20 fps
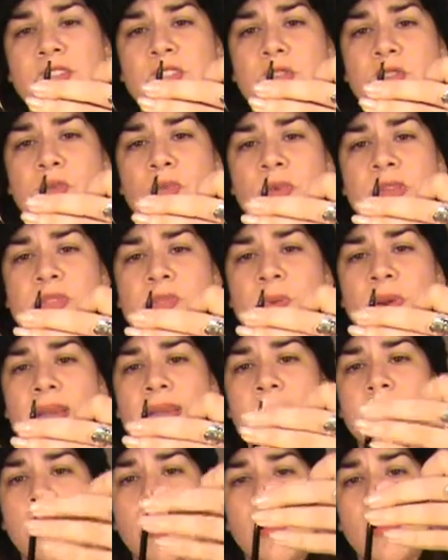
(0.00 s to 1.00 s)
So the reason why
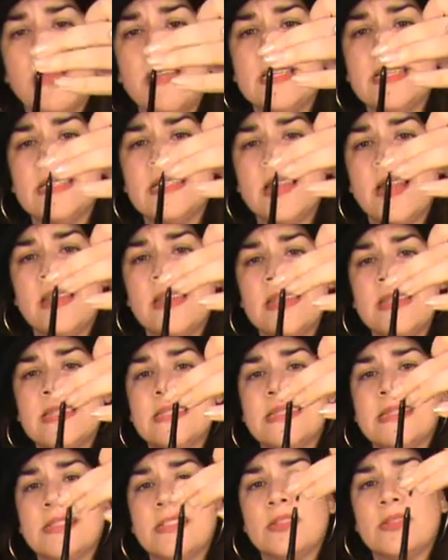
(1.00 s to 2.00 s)
I'm calling it done
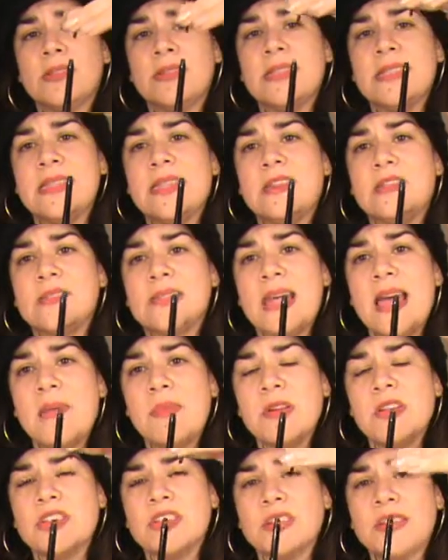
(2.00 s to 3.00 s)
is literally there's
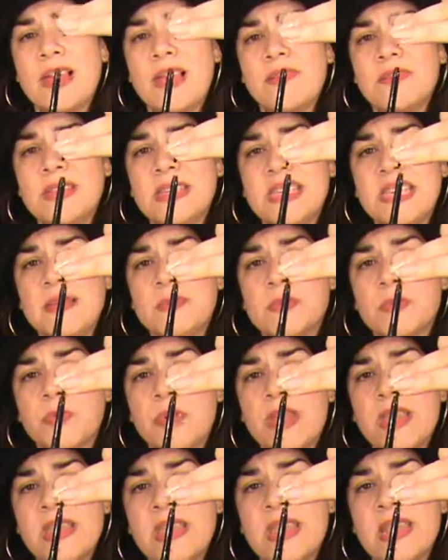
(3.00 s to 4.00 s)
that much left. It keeps
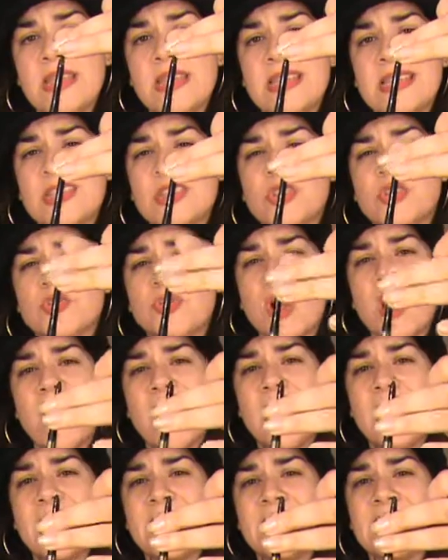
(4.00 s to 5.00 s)
breaking, it's
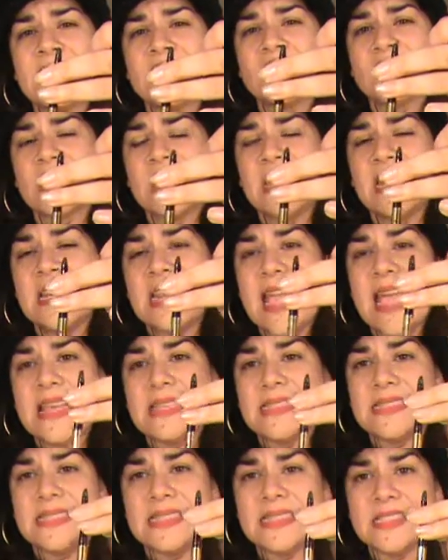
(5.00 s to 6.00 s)
dry, it's just kind of
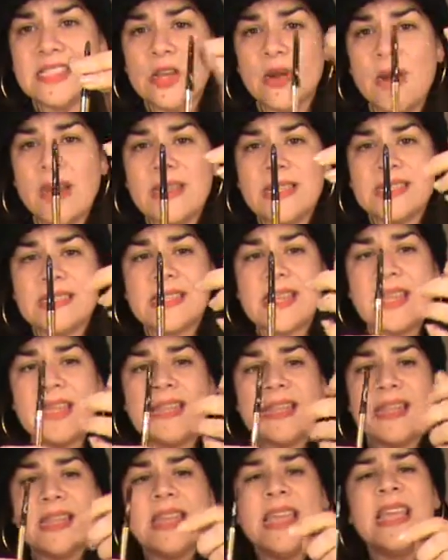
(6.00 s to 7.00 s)
nasty. So I
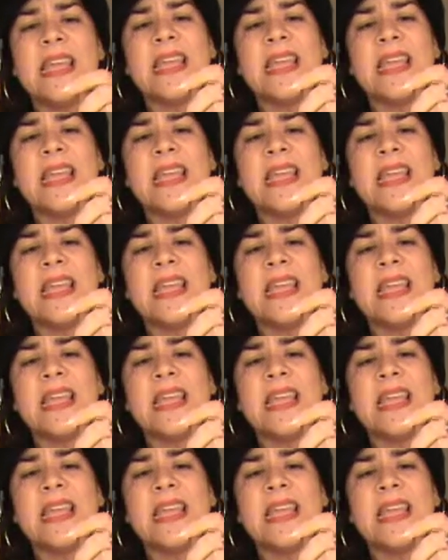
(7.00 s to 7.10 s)
decided that